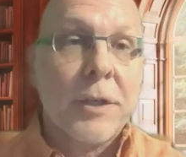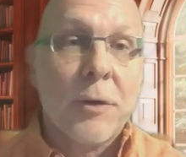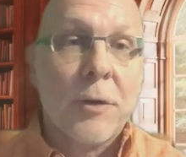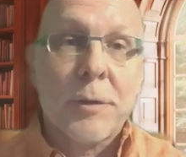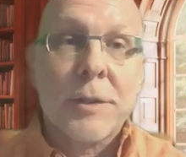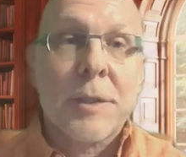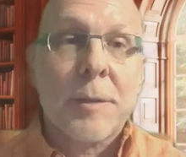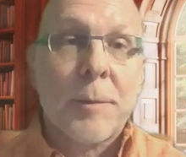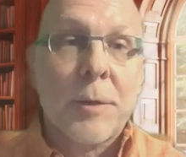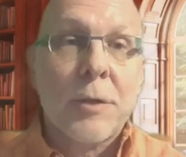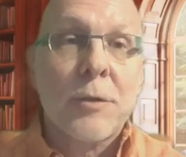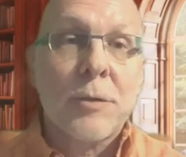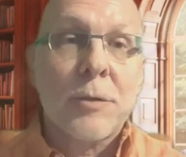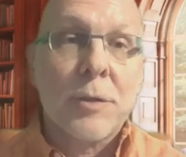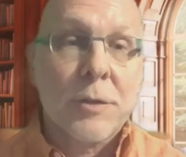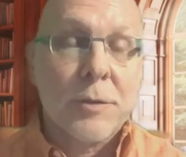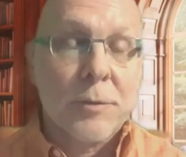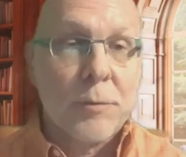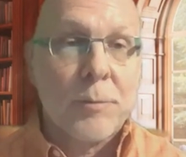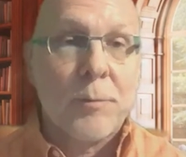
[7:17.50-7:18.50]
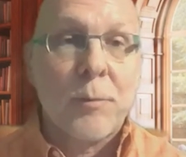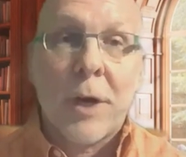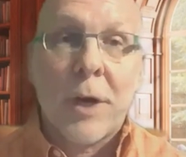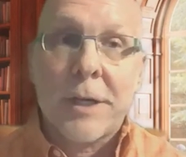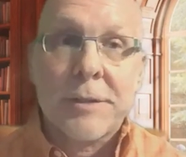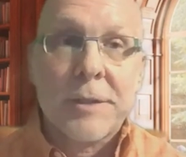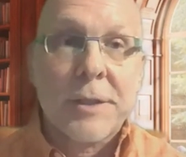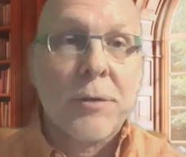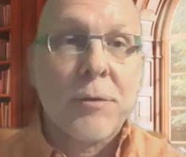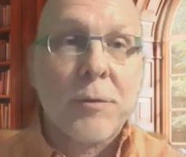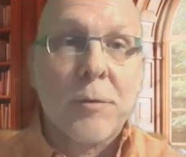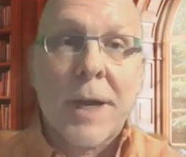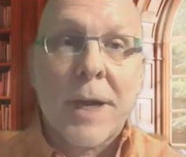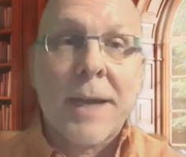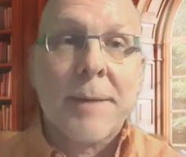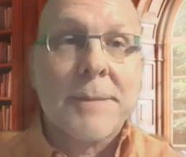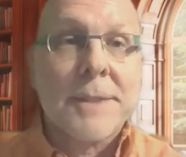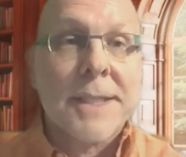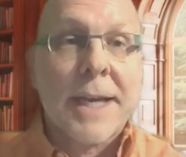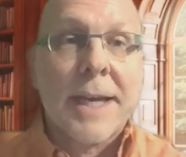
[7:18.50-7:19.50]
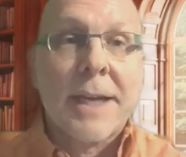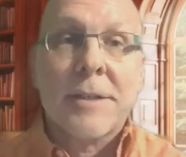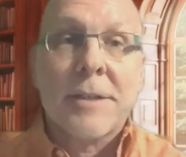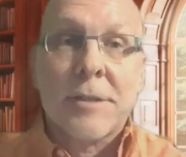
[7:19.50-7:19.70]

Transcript: someone who's browsing through Amazon,